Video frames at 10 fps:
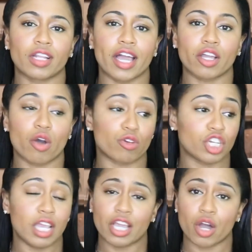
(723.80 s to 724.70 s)
like, oh,
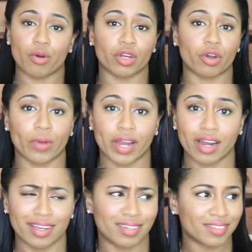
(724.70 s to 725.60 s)
she ain't going
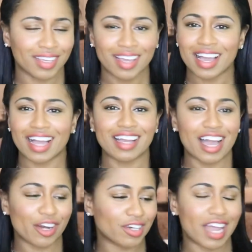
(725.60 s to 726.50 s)
nowhere. I
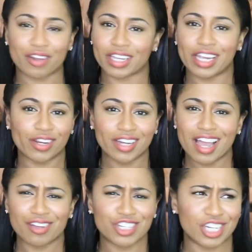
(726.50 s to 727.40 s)
got her down here
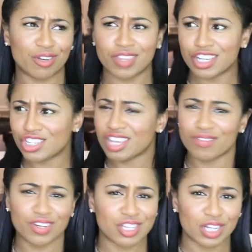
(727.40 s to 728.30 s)
now. She don't think she
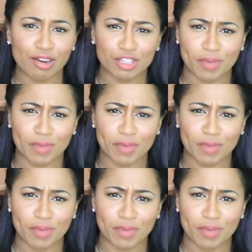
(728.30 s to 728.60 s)
even deserves